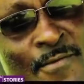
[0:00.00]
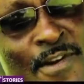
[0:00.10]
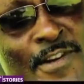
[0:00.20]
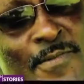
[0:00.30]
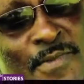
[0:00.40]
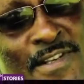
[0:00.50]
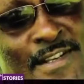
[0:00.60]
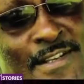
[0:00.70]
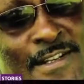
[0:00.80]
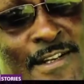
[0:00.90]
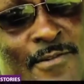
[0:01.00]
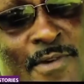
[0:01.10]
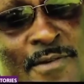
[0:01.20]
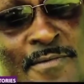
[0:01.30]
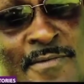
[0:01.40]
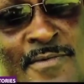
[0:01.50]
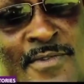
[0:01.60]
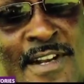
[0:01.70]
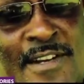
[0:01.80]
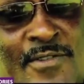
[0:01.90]
When she brings the second one, you
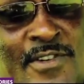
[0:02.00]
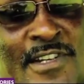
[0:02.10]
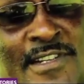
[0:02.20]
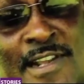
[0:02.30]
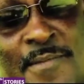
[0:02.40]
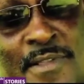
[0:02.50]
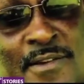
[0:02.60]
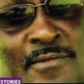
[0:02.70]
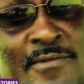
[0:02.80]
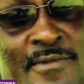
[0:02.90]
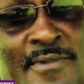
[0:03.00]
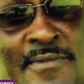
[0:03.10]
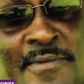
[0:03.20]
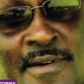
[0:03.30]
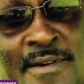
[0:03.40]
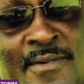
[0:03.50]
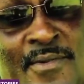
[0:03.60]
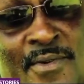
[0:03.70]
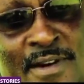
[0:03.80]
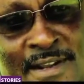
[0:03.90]
start noticing something good
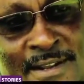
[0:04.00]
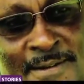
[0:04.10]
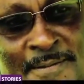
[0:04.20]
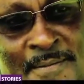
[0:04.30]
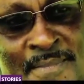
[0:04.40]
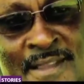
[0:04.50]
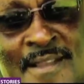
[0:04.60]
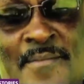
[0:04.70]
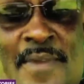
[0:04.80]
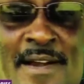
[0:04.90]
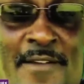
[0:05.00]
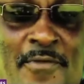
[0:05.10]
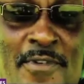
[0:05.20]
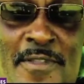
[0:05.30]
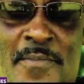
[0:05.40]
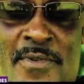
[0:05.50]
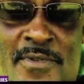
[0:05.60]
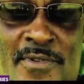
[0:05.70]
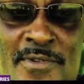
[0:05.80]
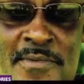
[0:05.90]
on her. By the fourth
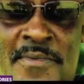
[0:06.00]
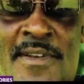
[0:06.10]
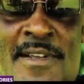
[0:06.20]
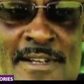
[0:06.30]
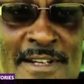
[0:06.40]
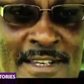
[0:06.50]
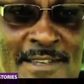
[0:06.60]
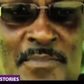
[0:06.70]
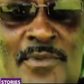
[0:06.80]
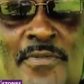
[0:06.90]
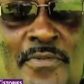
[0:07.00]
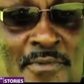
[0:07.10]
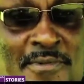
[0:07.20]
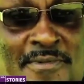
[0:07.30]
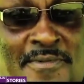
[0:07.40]
bottle, she's beautiful.